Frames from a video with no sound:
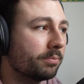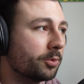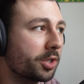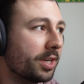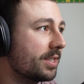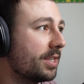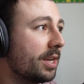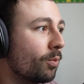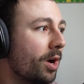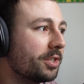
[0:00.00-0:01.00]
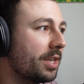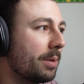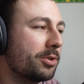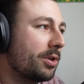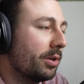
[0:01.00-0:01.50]
Just gonna sit and watch the
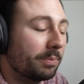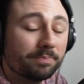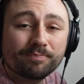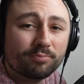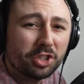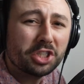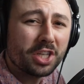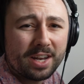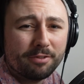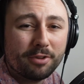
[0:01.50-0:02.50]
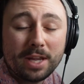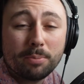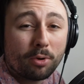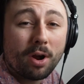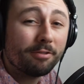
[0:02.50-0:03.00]
episode and just kind of
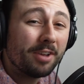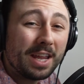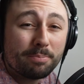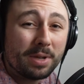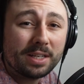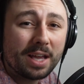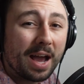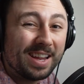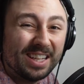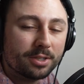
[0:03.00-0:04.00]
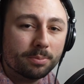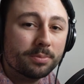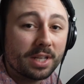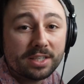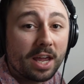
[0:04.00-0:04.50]
improv 8-Bit
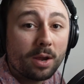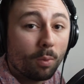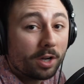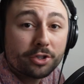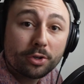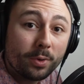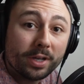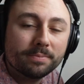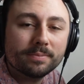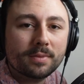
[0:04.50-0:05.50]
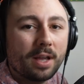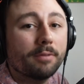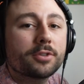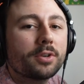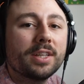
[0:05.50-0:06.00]
Guy-isms as I watch through it.
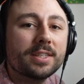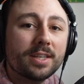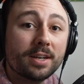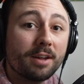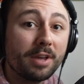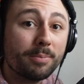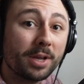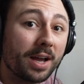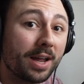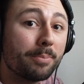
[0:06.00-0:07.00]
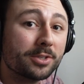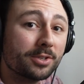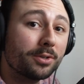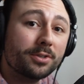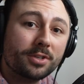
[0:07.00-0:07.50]
I've certainly seen enough 8-Bit Guy
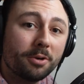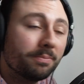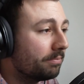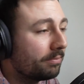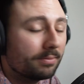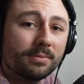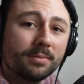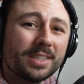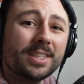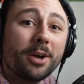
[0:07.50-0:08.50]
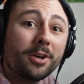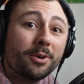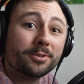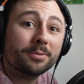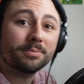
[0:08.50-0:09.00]
episodes, so let's see how it
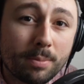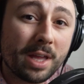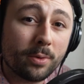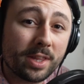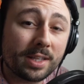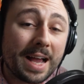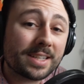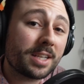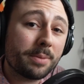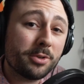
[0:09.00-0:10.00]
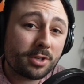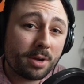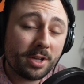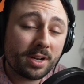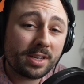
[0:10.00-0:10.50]
goes. By the way, the last time you saw
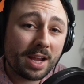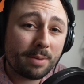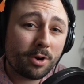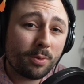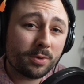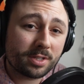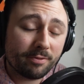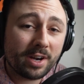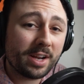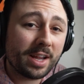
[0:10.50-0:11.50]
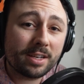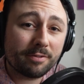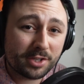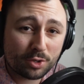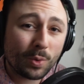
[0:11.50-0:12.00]
me on camera was the very end
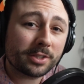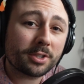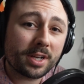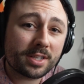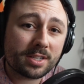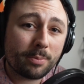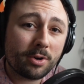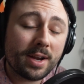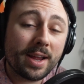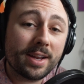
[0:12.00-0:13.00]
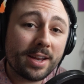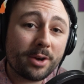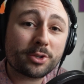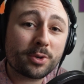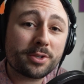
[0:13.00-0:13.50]
of the sweltering summer, and
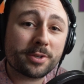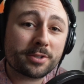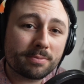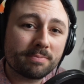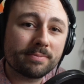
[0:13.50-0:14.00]
now it's Christmas.